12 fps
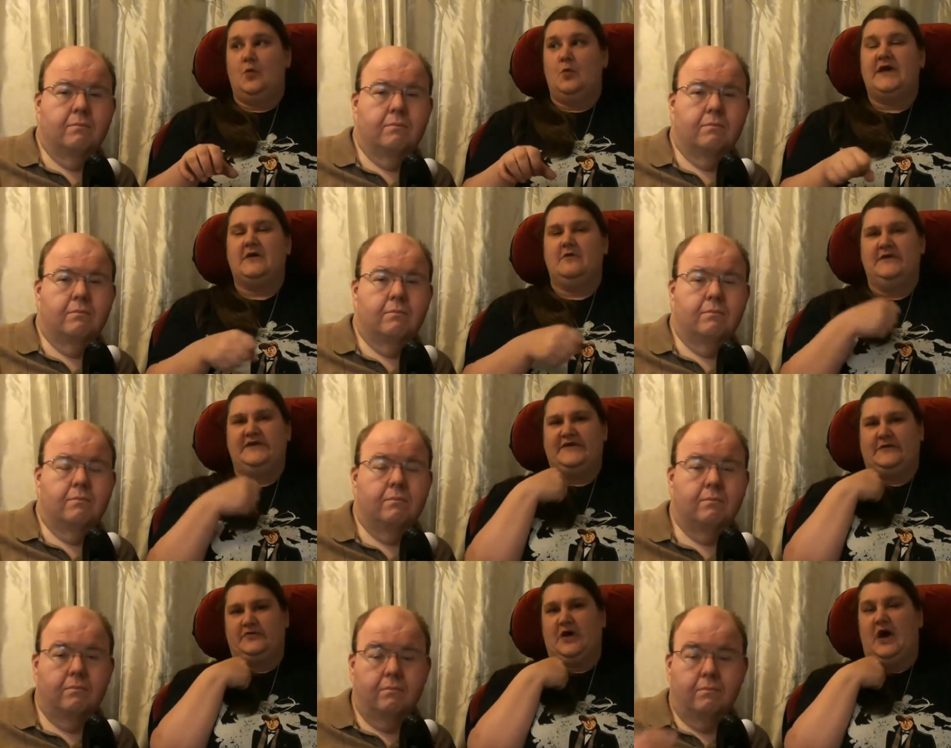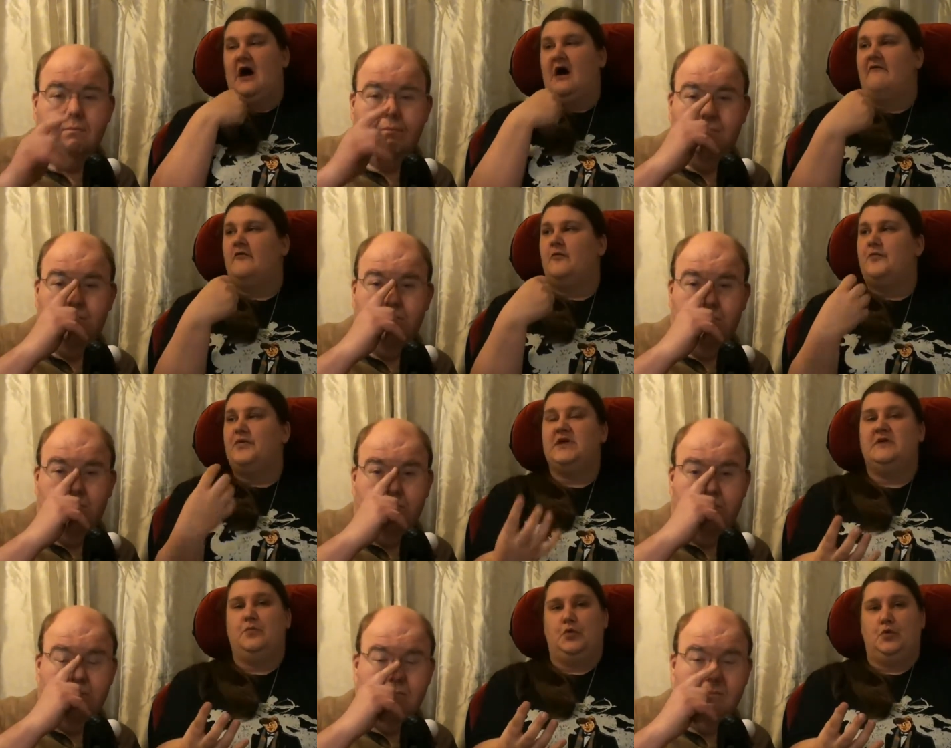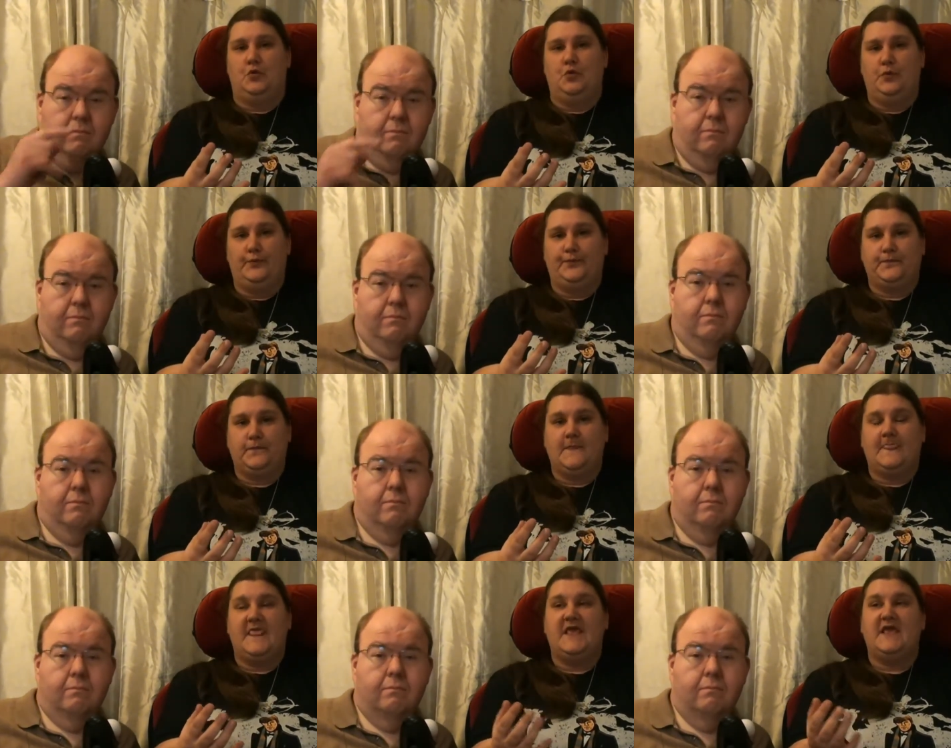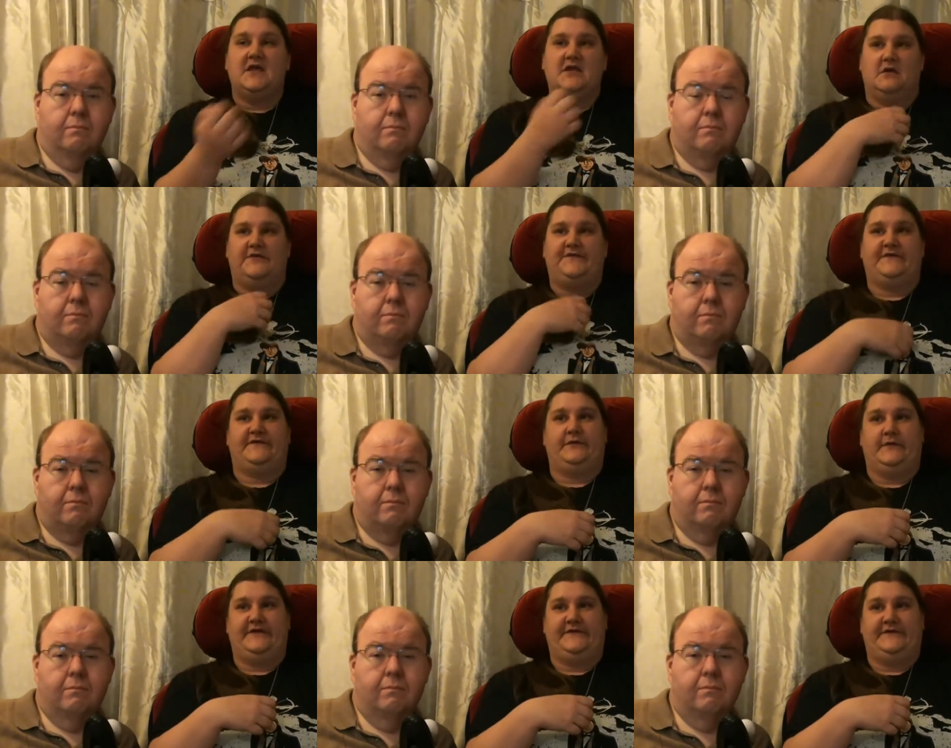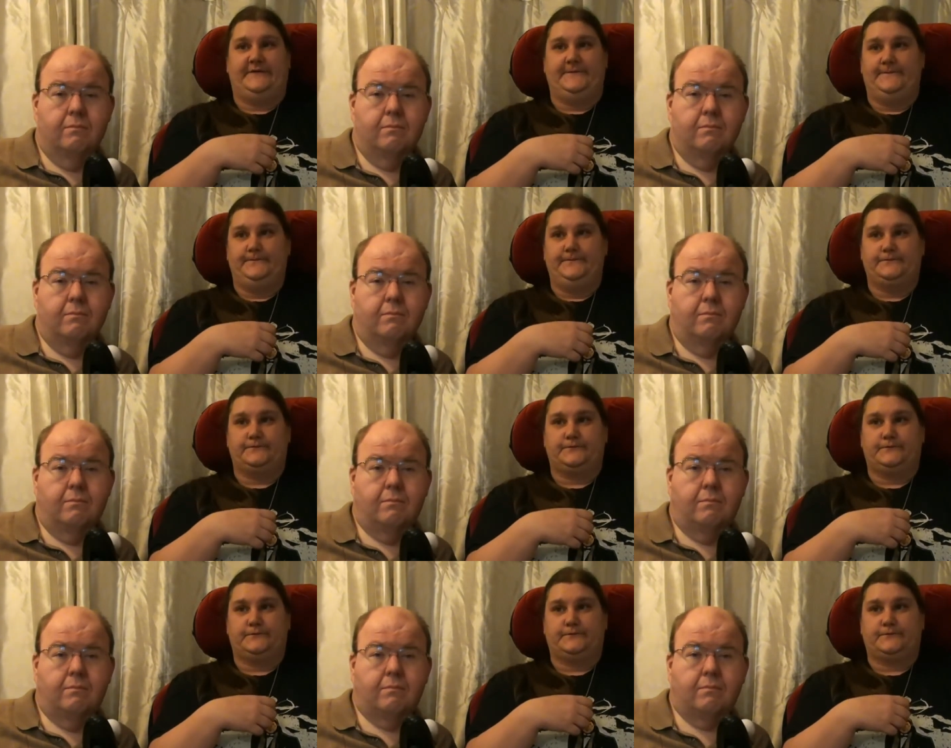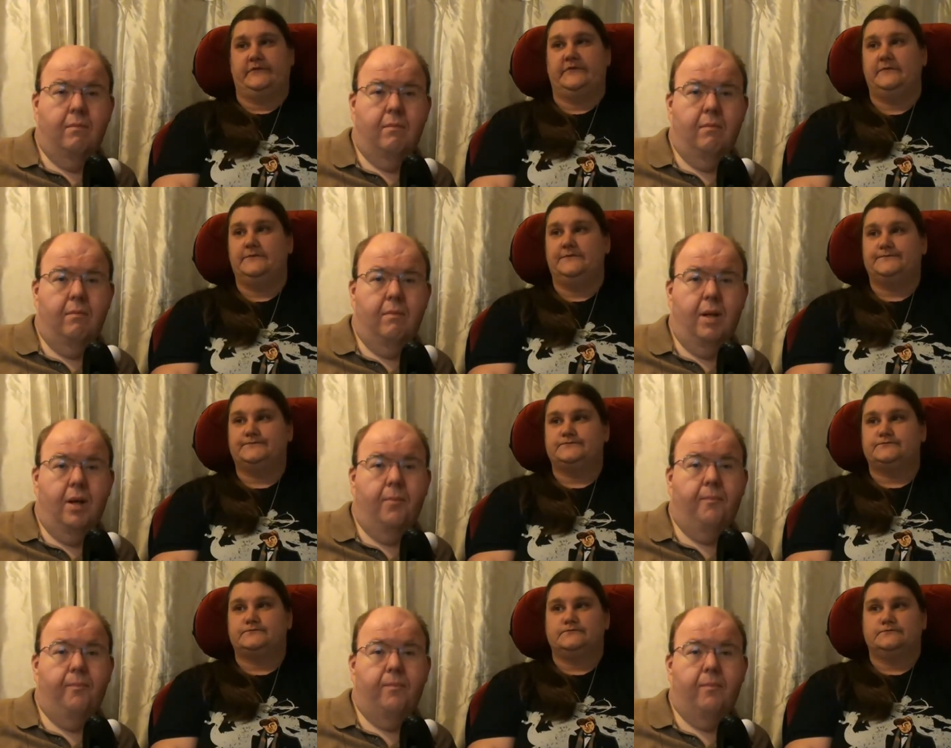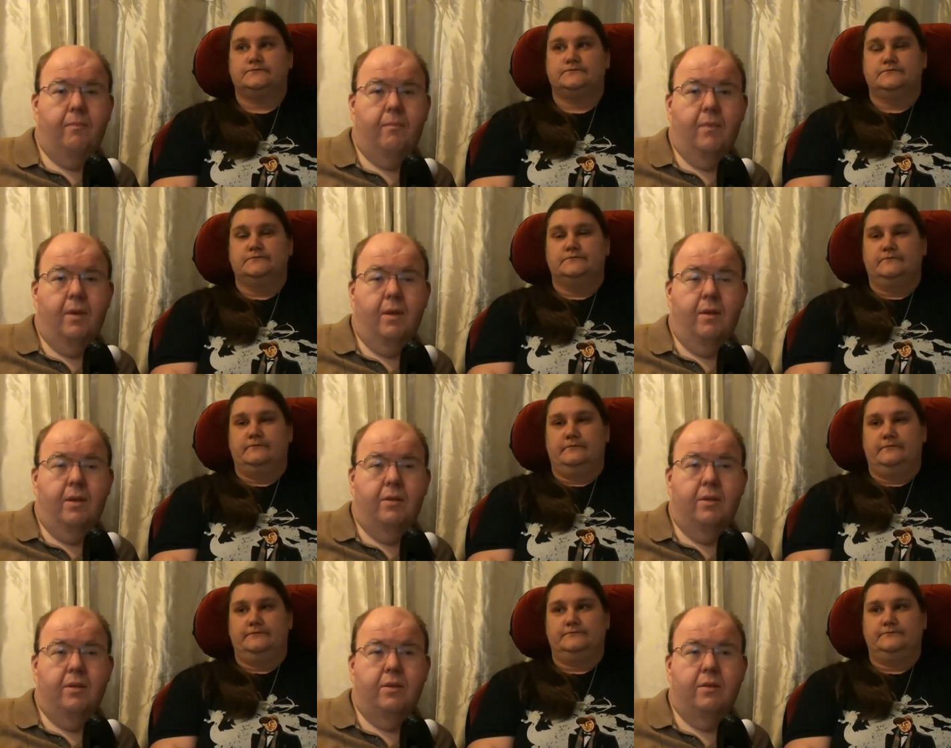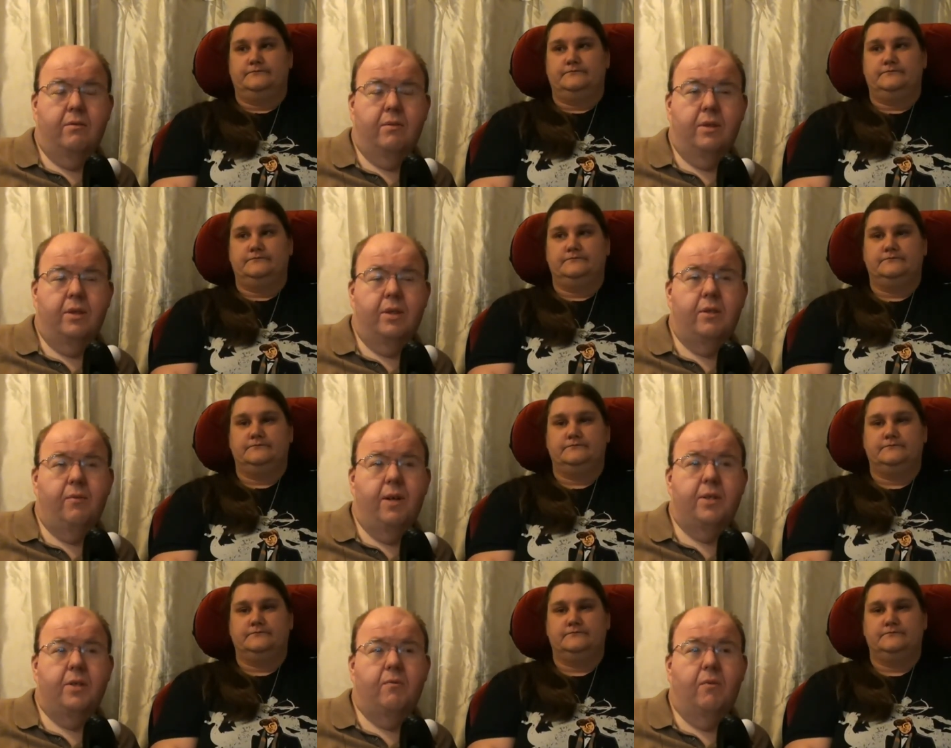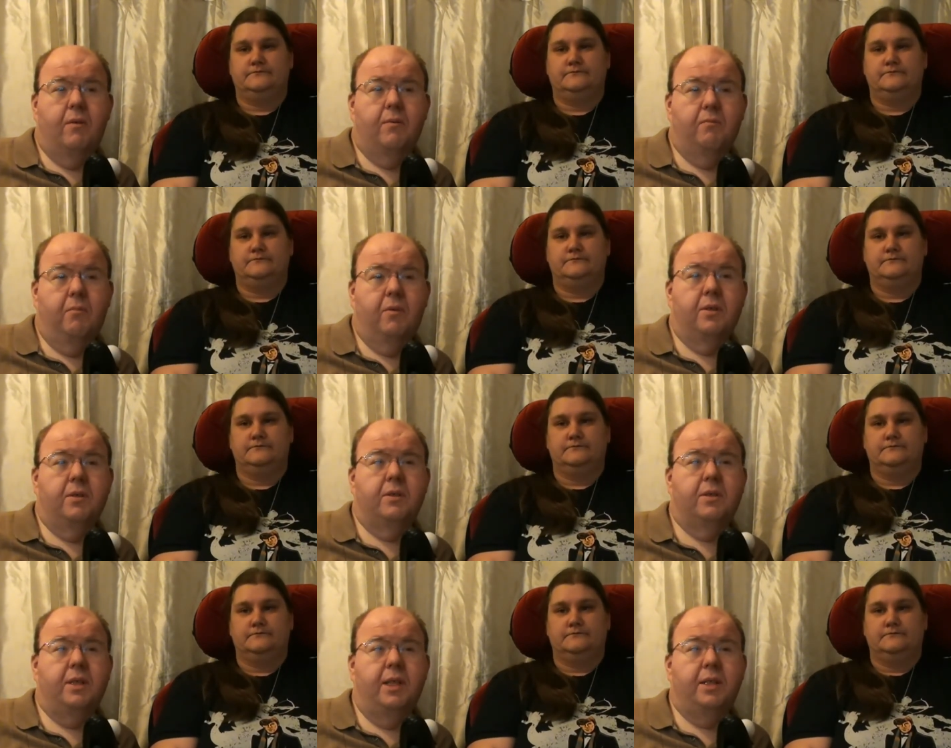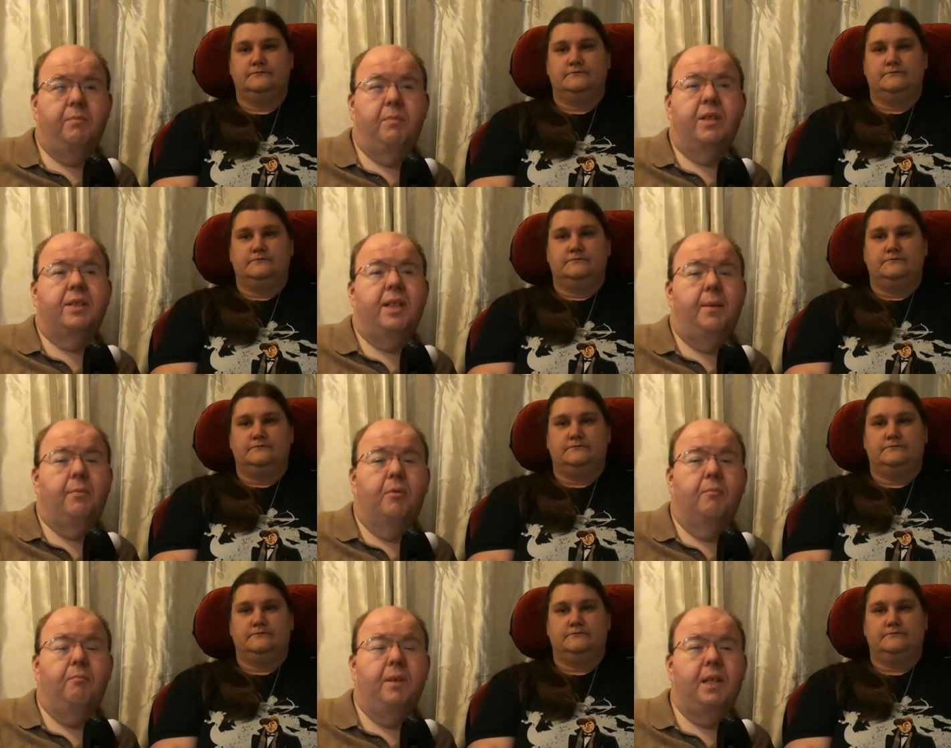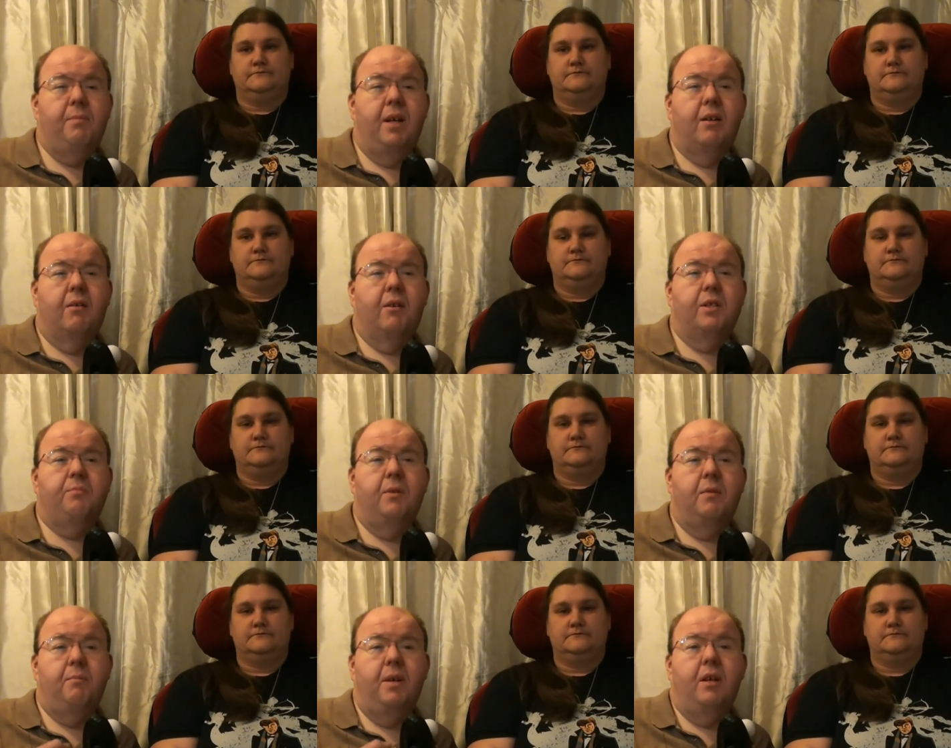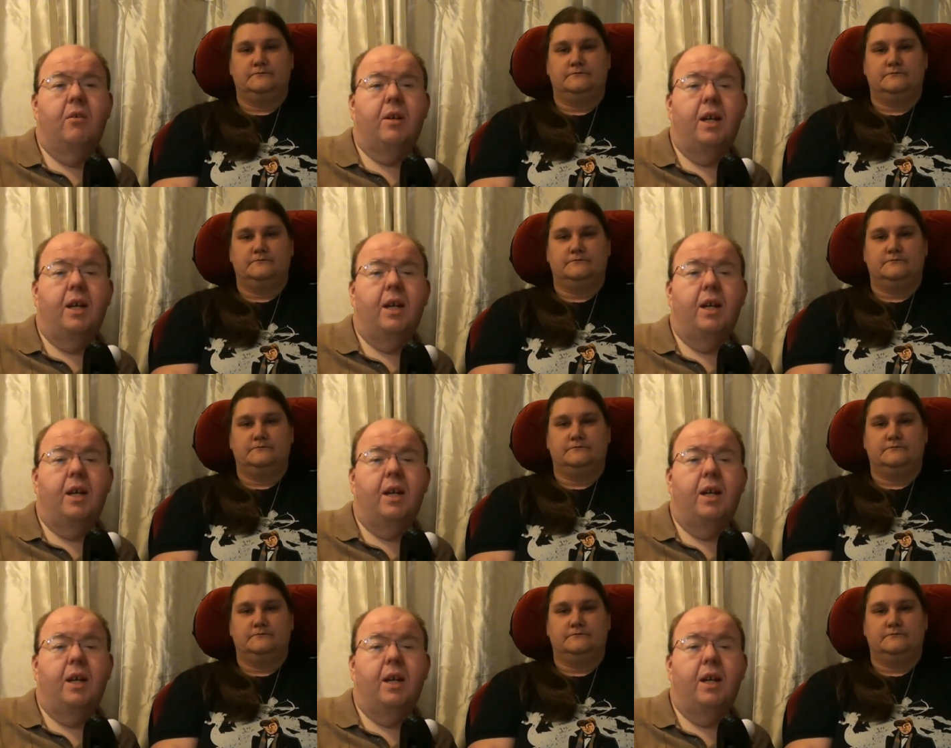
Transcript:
Speaker 1: we can reach out to other people in our situation.
Speaker 2: Yeah. The, the, the situation where, where Stacey being disabled, me being her husband and being her